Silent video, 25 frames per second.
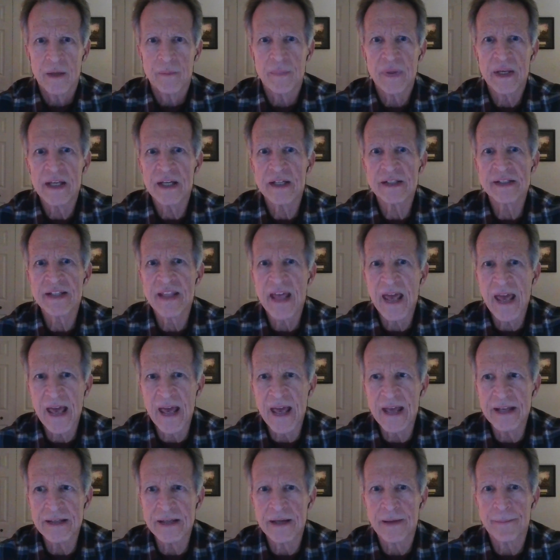Because
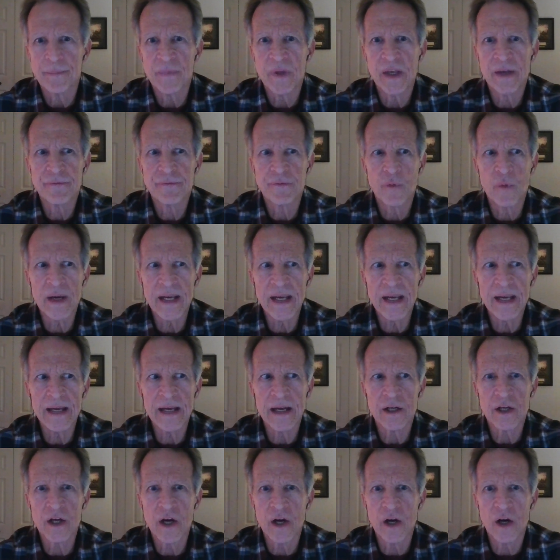then, if
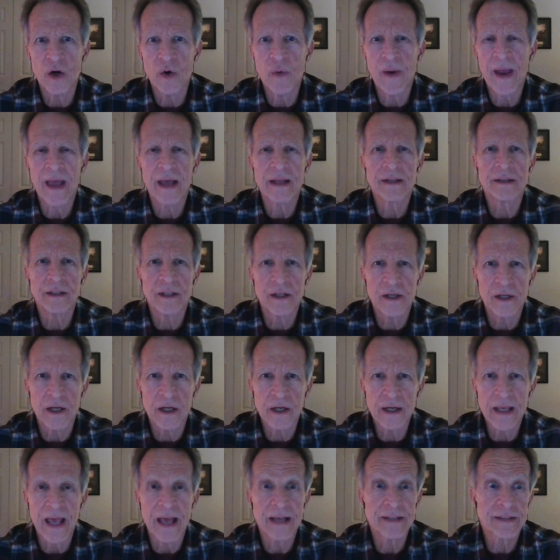we go and
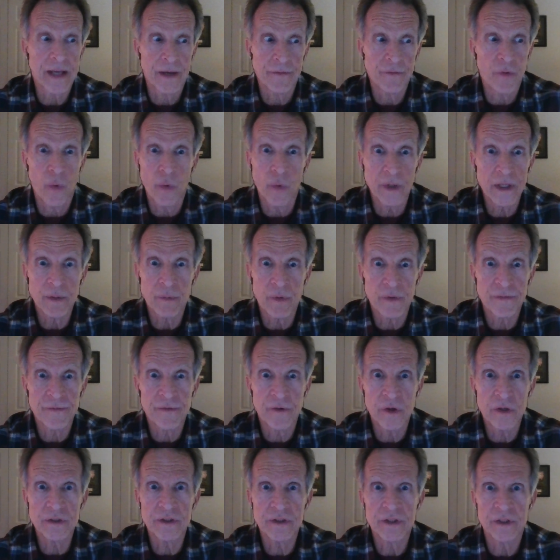look, as I've already
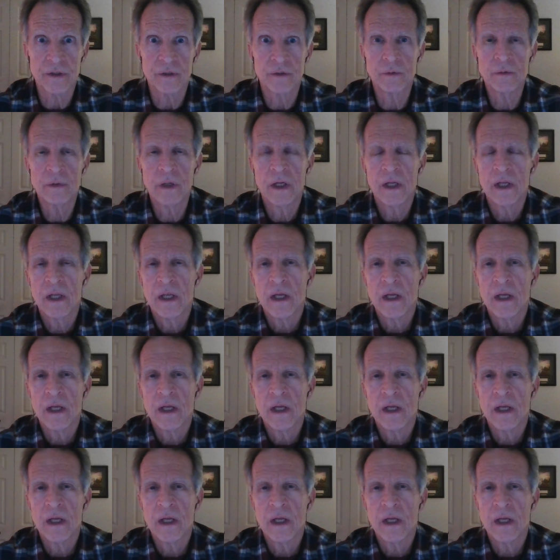referred to,